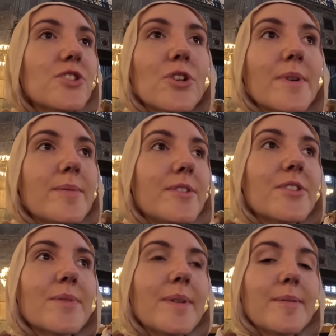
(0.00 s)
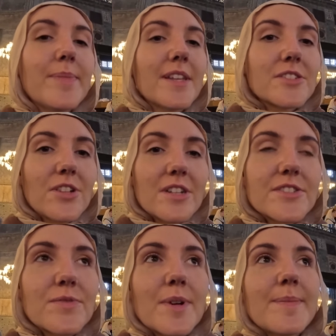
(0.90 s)
no women, no women, but there's
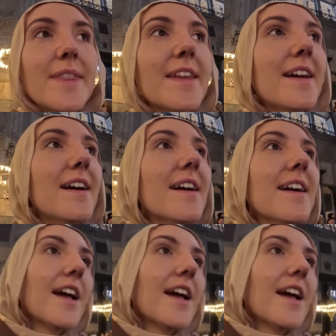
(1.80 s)
lots of women there.